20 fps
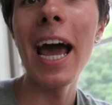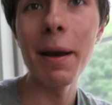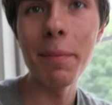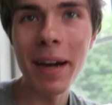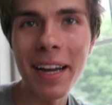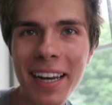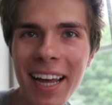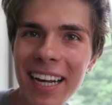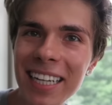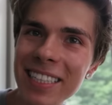And
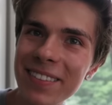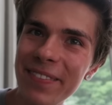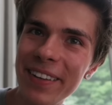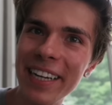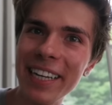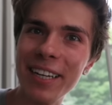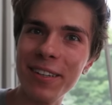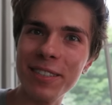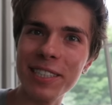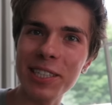my next
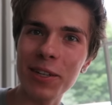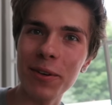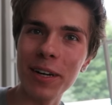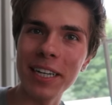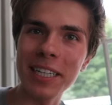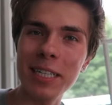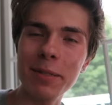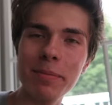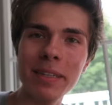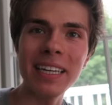video is
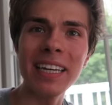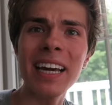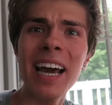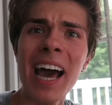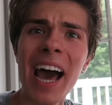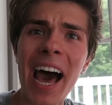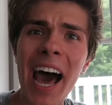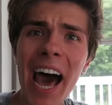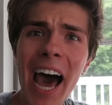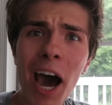going to be
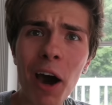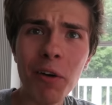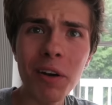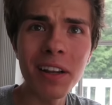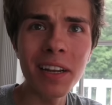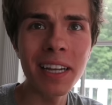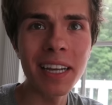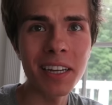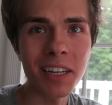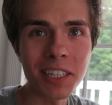how
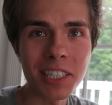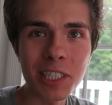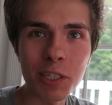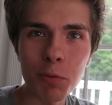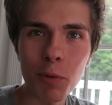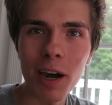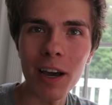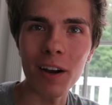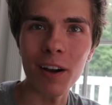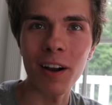to knit a
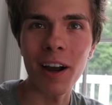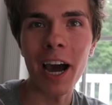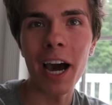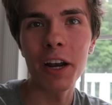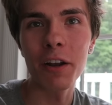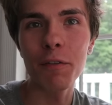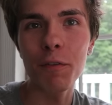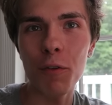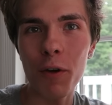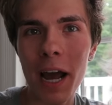sweater
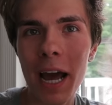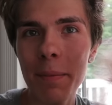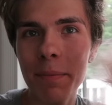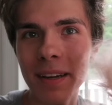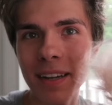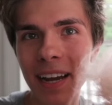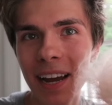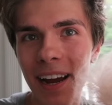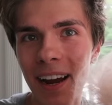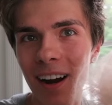out of
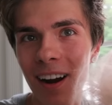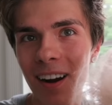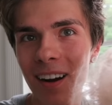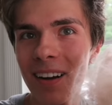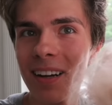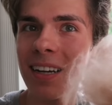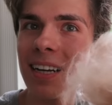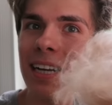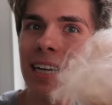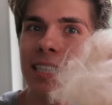rabbit hair.